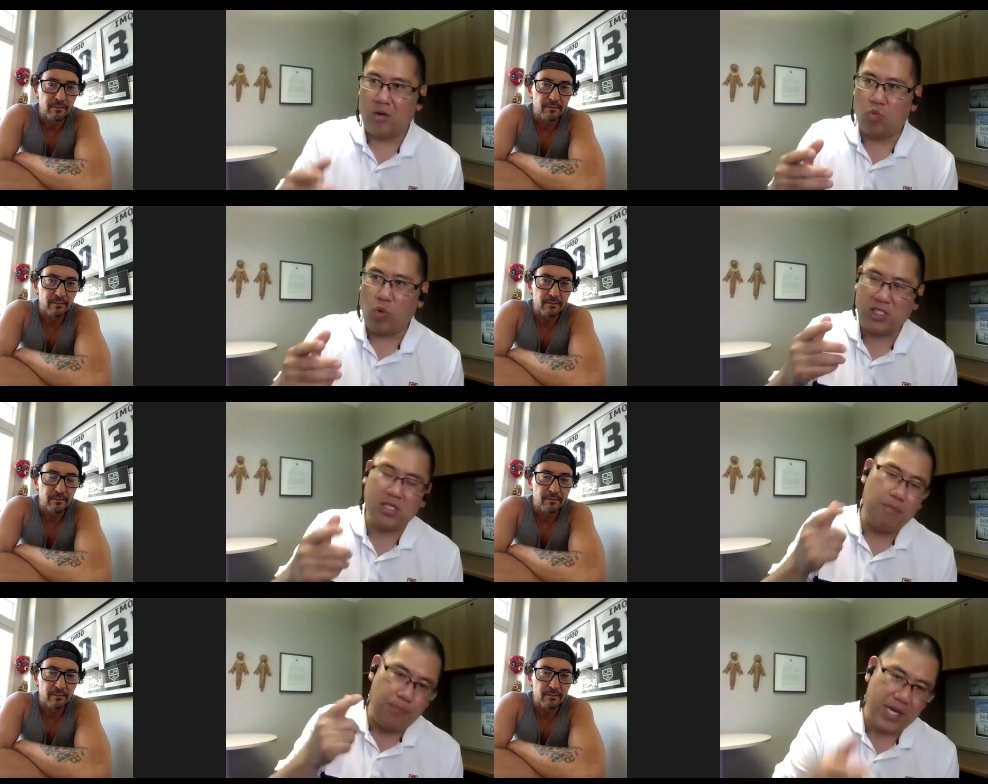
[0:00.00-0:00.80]
Speaker 1: What's
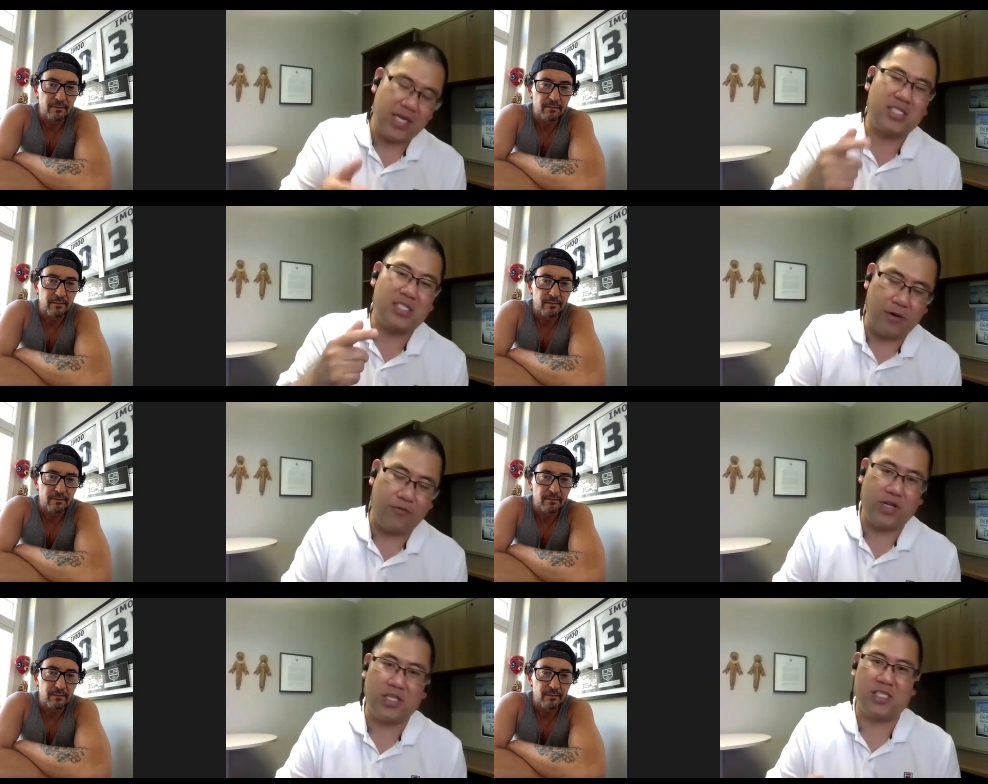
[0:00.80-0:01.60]
the biggest
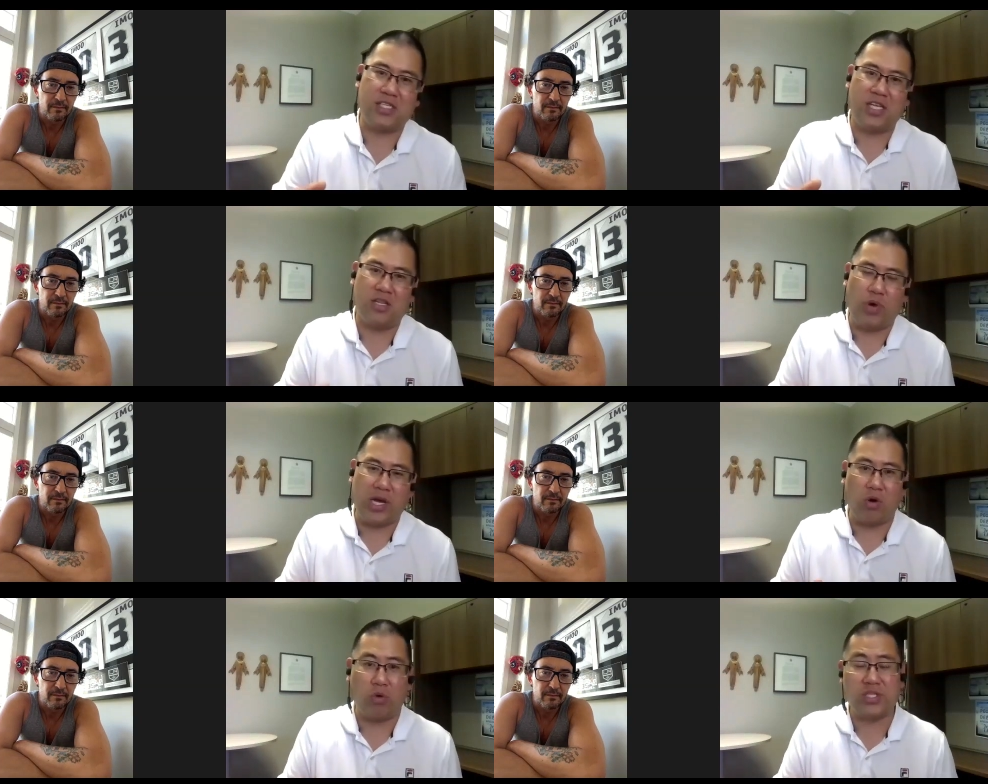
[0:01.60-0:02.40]
difference in the way
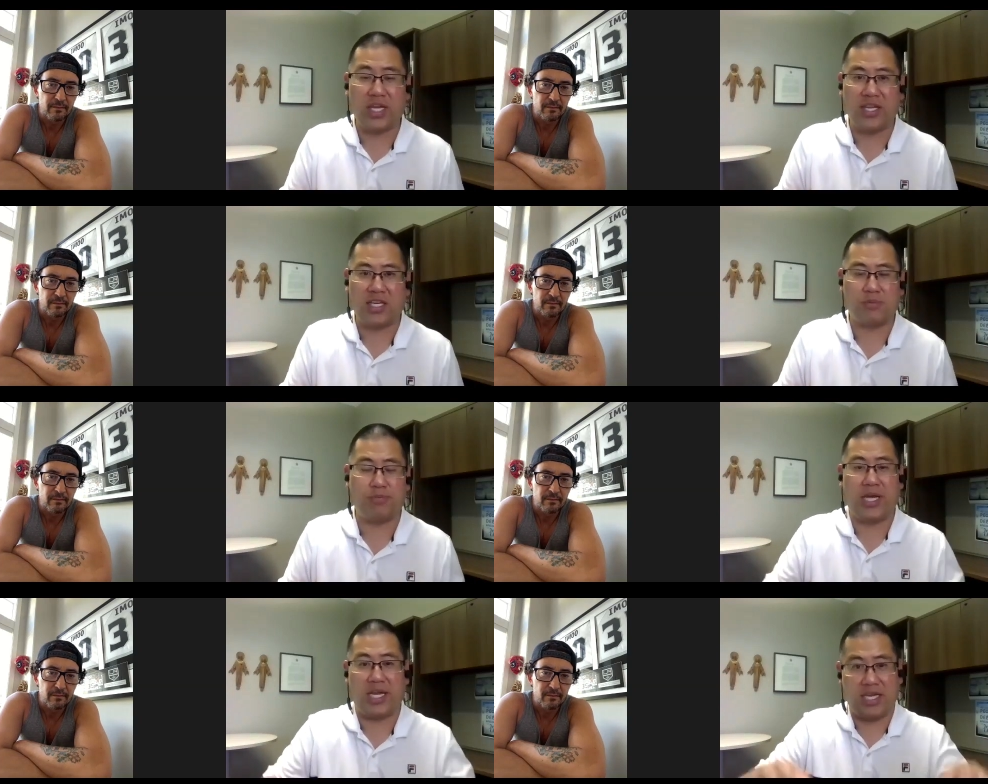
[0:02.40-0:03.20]
goaltending is
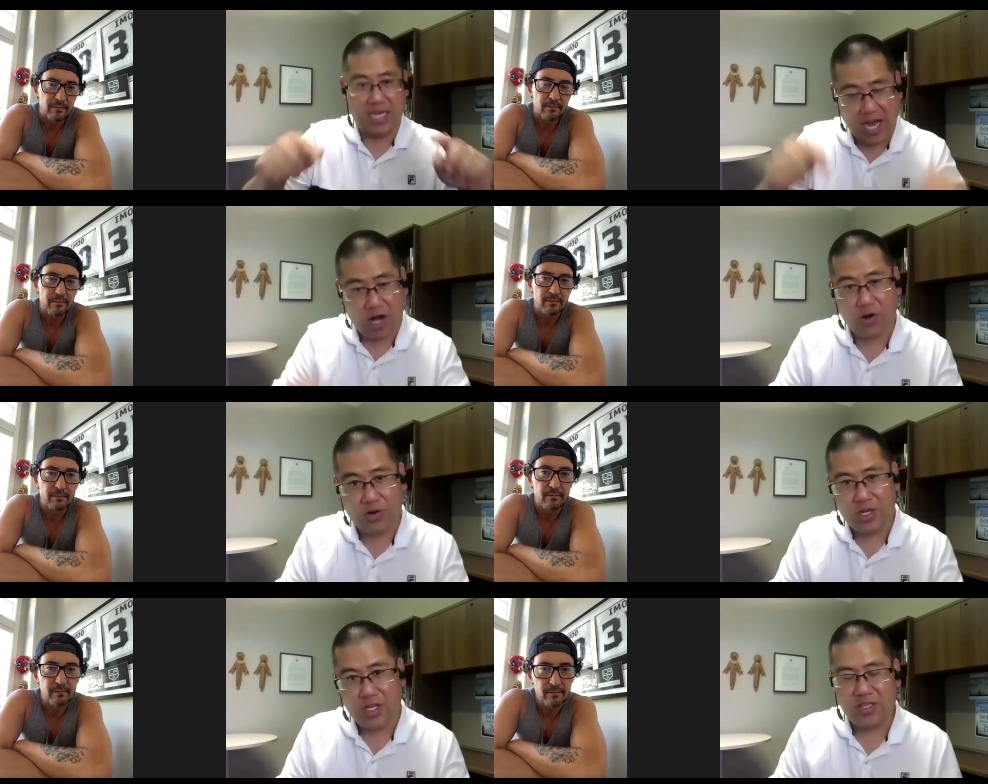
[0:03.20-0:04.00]
played
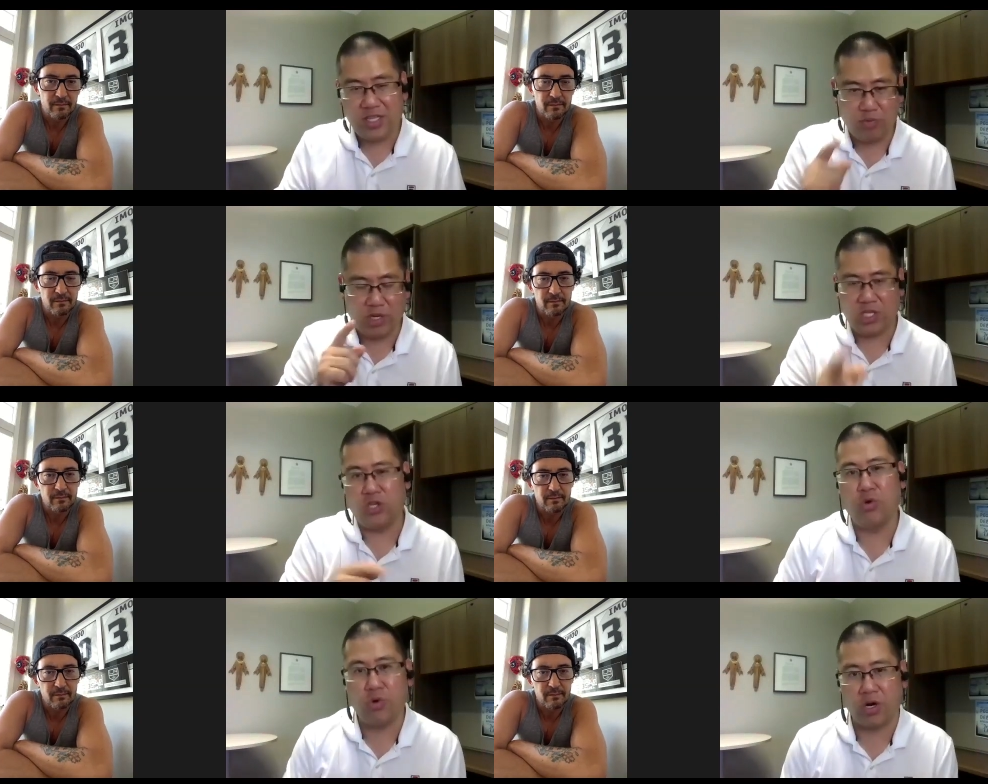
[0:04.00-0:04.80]
now than when
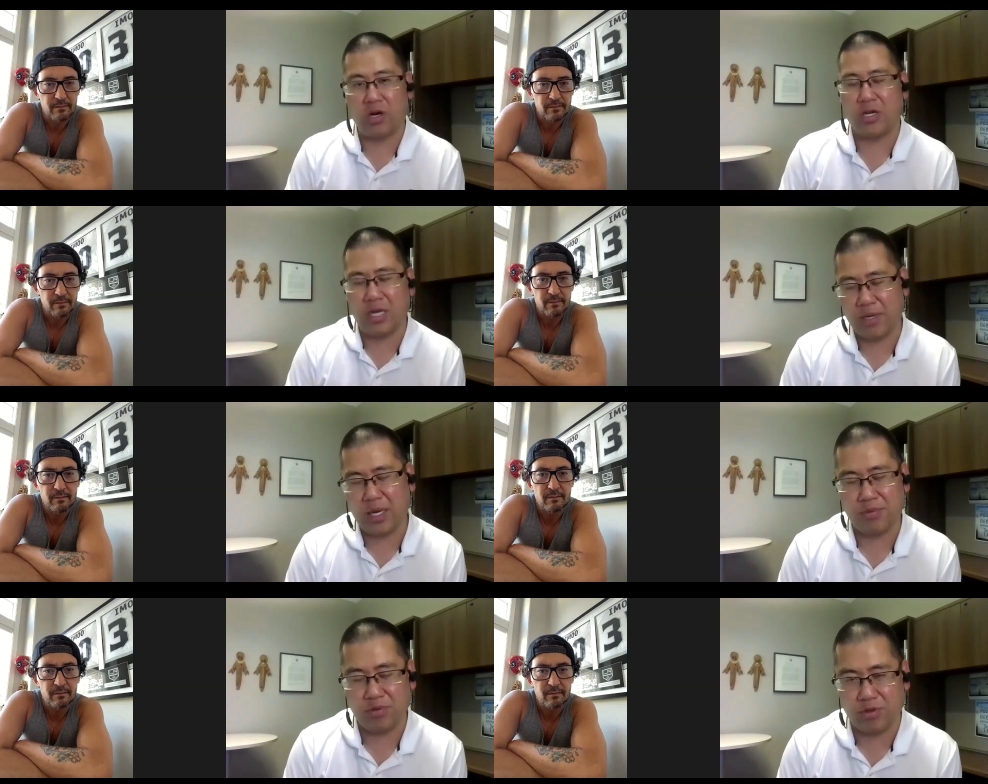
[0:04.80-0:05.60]
you were coming
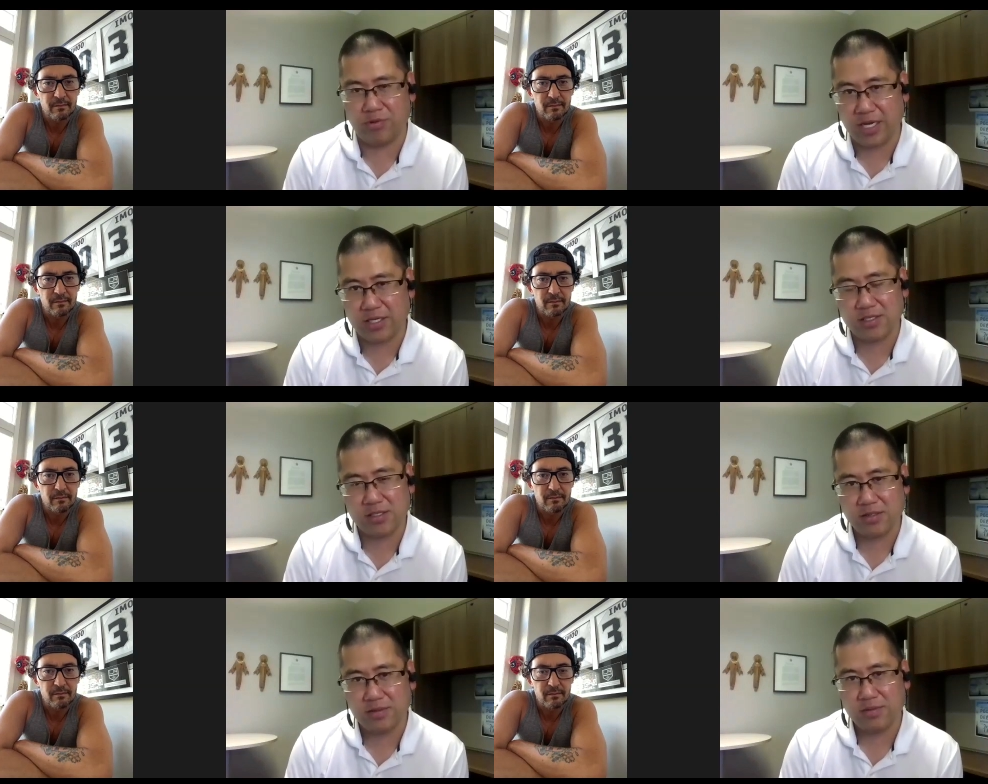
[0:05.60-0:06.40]
up through the ranks?